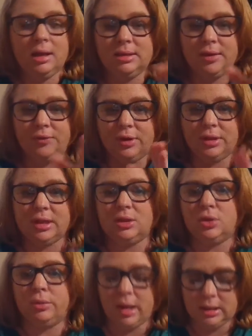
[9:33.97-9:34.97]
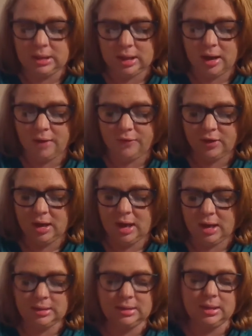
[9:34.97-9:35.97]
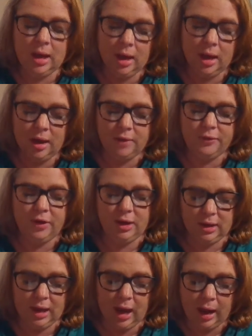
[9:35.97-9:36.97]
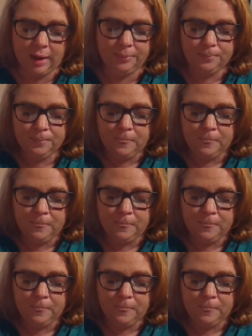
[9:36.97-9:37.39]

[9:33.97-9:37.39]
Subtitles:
different things reminding of us of God,